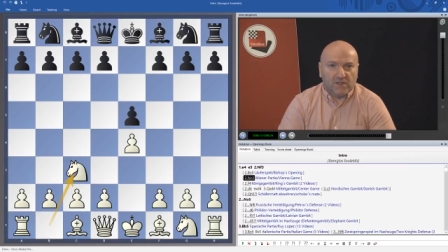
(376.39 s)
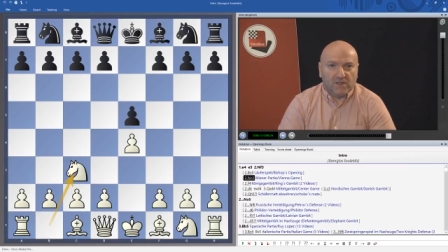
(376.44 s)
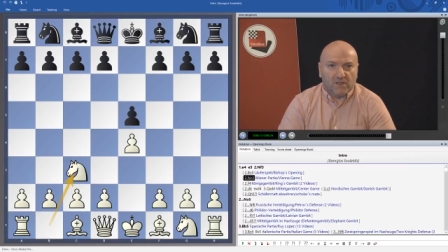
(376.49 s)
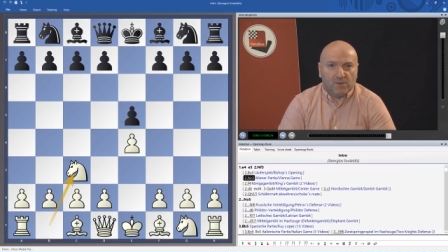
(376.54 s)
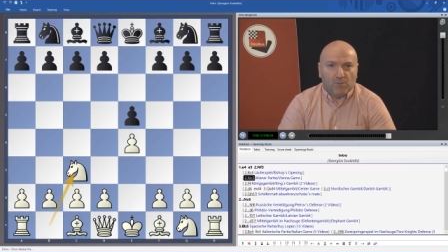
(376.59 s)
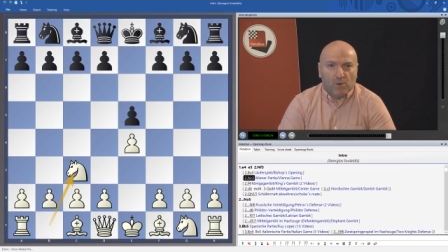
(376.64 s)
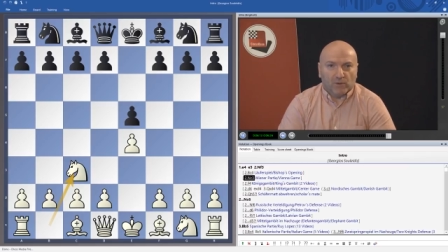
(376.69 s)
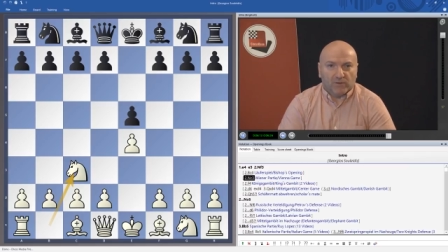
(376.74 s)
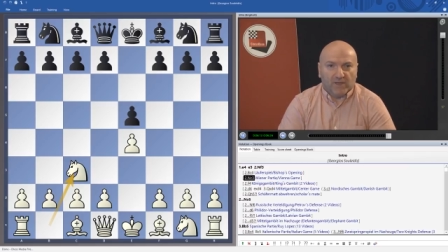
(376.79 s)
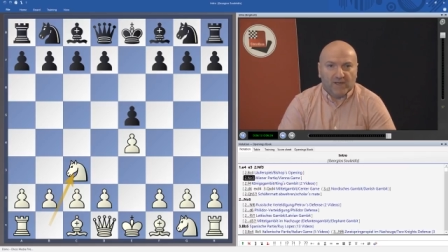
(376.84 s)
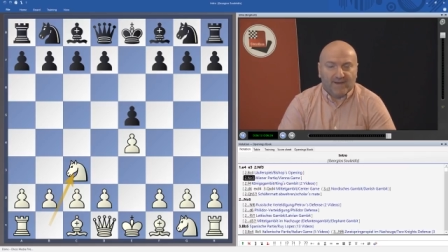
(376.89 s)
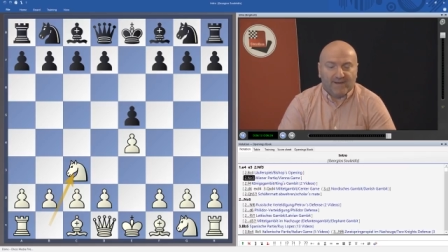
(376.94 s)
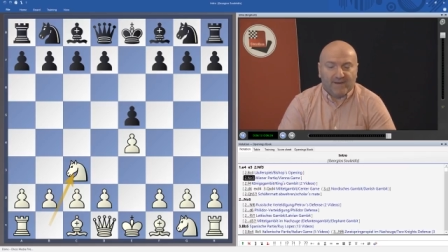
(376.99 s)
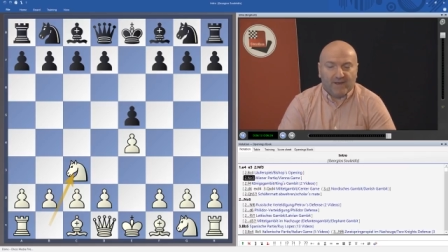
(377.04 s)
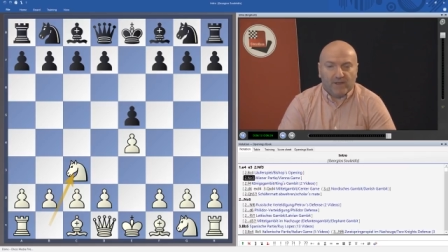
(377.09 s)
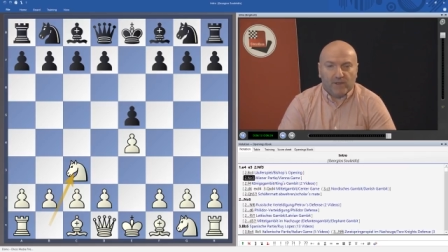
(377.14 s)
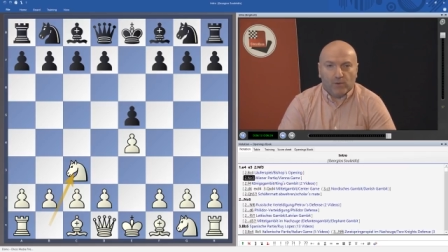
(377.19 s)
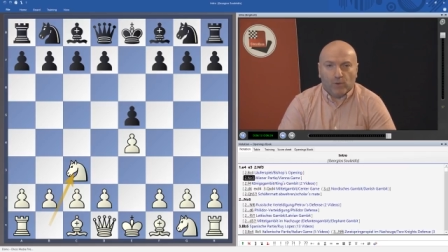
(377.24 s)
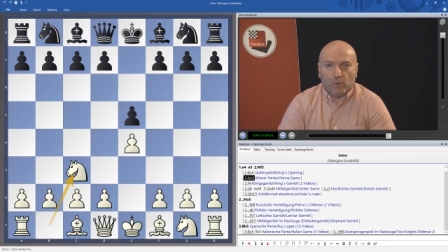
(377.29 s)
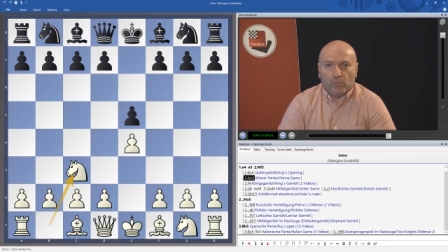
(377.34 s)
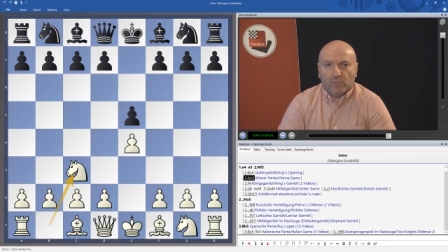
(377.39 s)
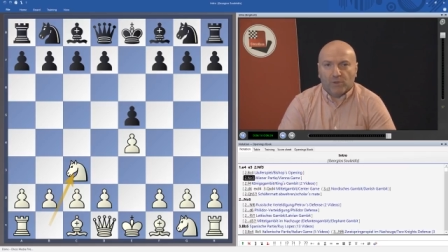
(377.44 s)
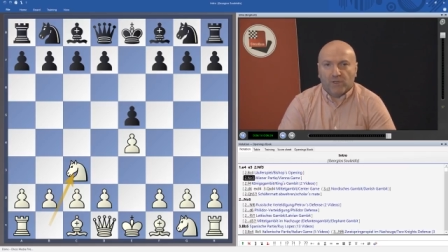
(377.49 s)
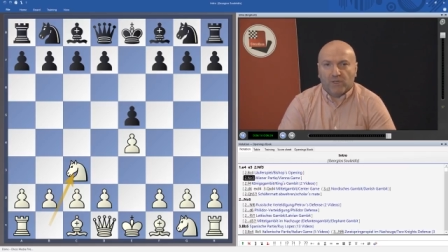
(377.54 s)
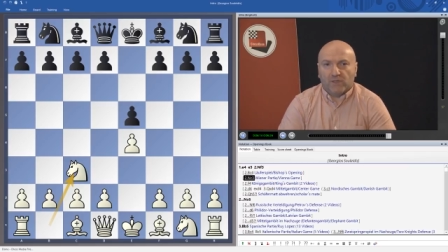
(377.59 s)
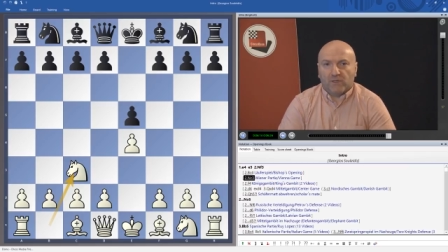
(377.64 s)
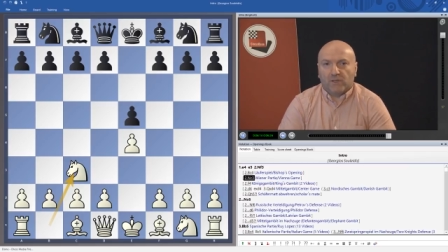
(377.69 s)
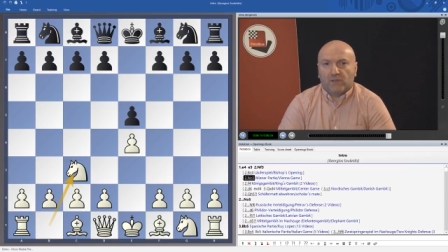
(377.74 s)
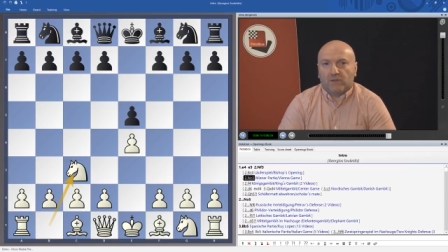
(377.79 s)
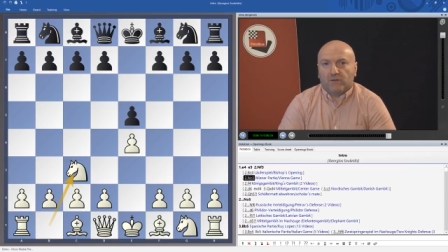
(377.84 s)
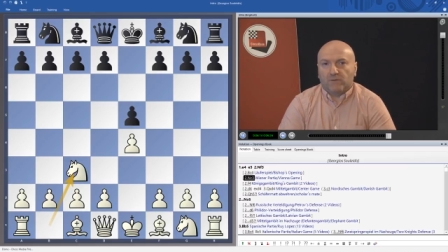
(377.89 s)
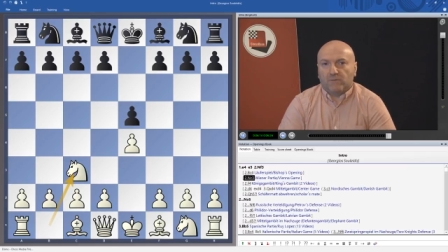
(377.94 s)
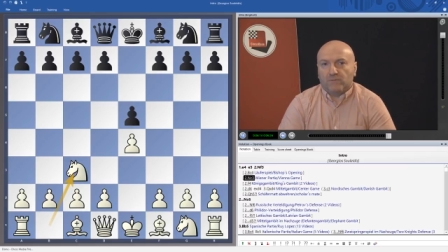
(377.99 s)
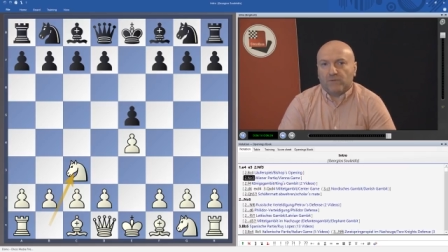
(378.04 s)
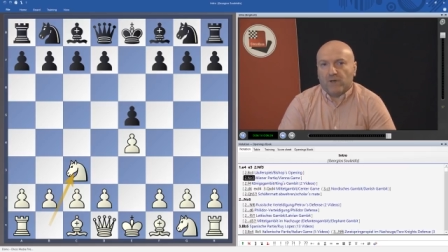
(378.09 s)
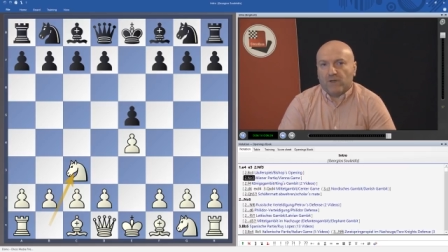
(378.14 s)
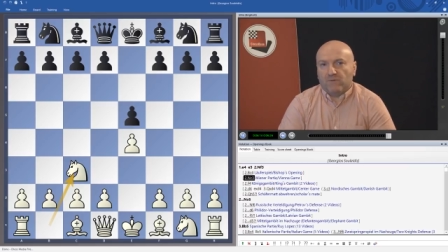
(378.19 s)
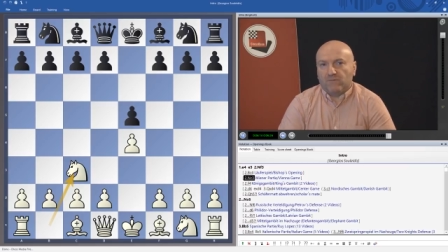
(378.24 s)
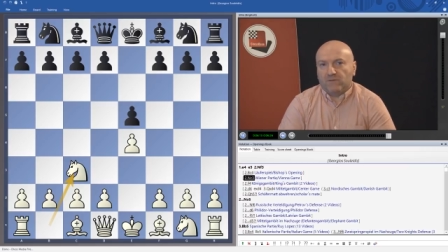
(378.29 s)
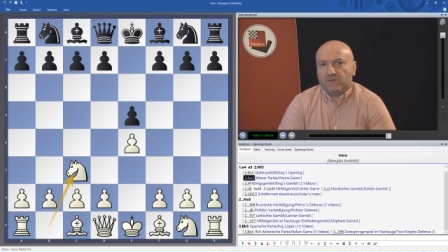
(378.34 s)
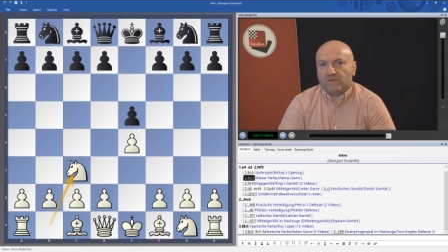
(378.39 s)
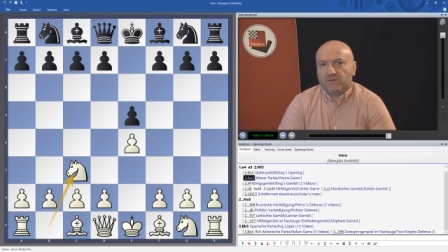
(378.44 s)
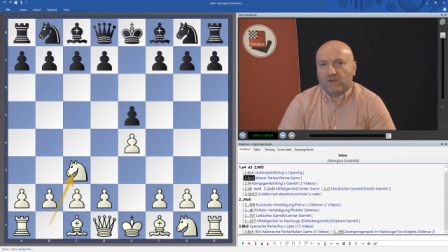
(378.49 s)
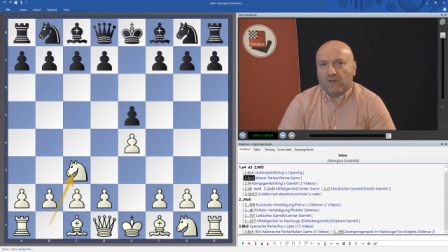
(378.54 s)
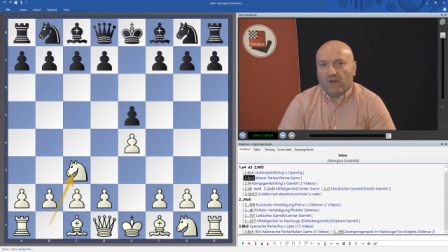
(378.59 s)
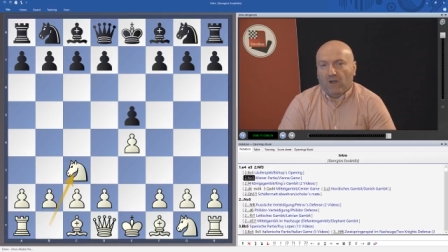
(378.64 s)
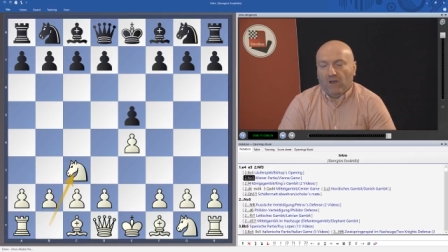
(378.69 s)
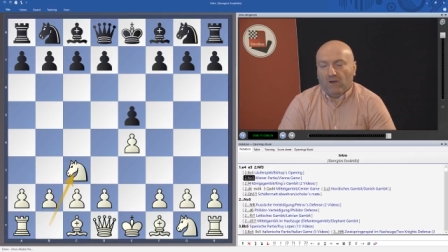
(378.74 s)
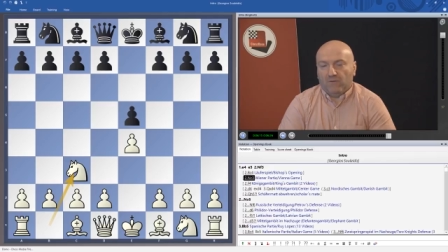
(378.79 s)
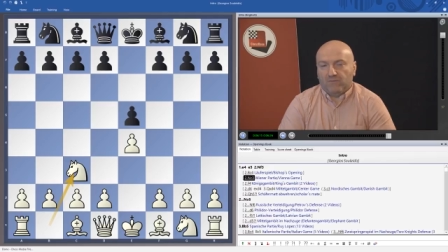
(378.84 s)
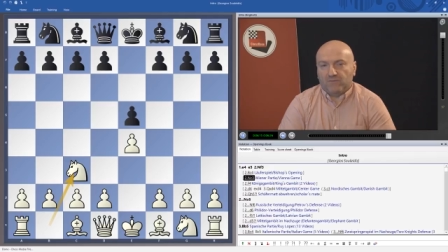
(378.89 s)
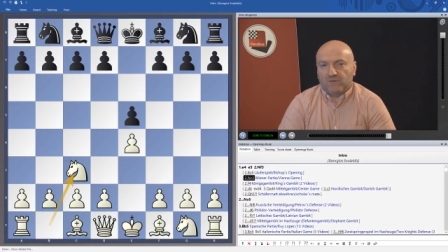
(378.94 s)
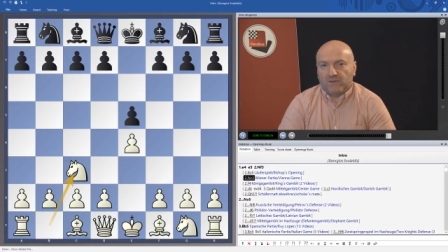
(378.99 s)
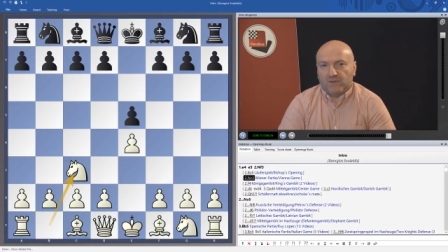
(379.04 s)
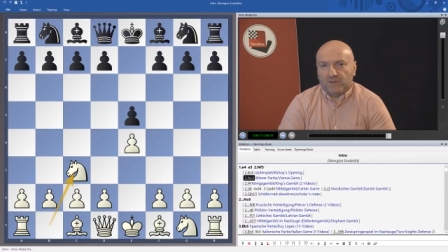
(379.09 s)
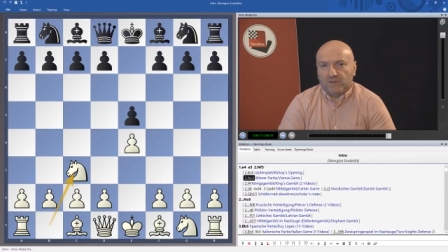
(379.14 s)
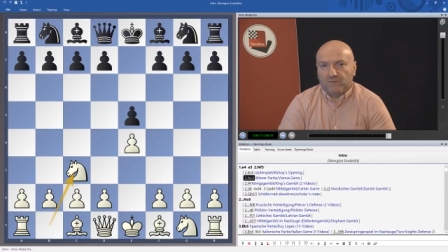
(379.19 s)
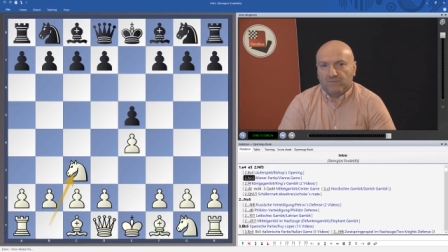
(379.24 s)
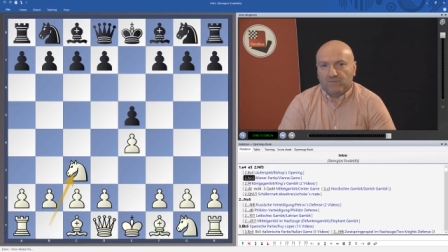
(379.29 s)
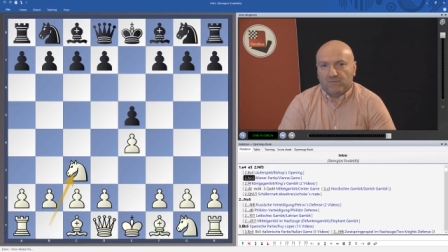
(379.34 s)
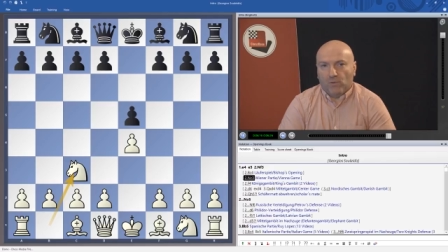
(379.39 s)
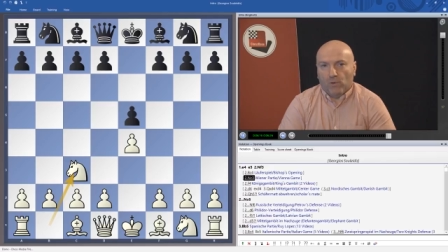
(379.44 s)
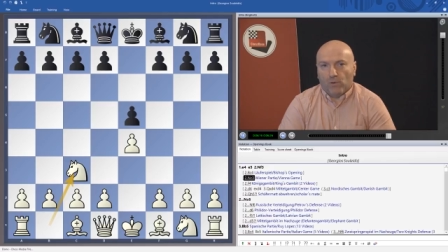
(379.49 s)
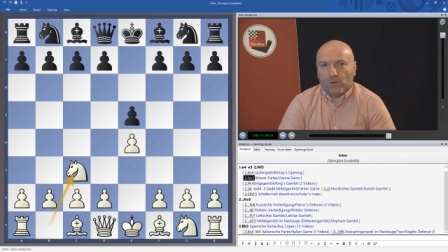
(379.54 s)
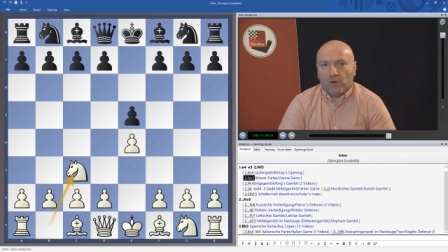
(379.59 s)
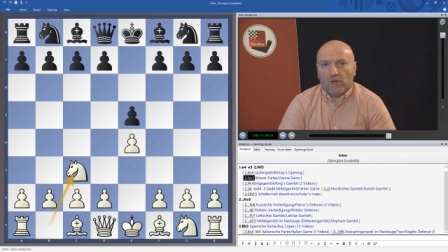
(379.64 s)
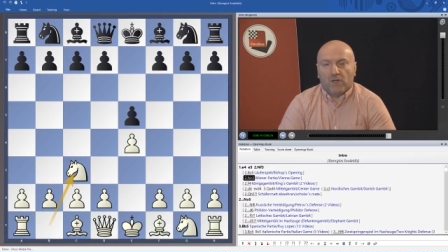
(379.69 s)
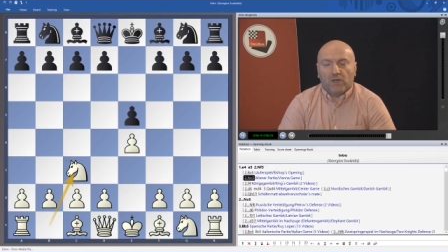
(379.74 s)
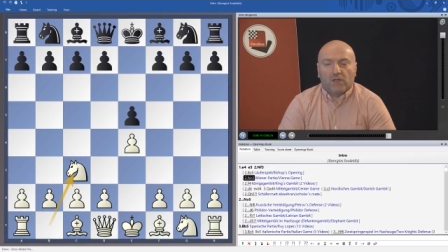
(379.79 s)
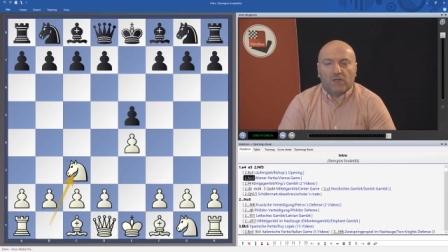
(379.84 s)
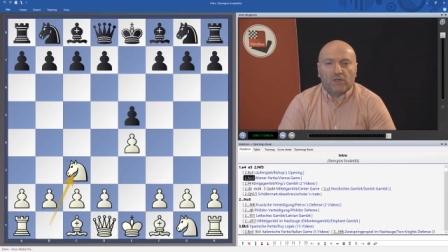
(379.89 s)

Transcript: about any opening relevant after E4,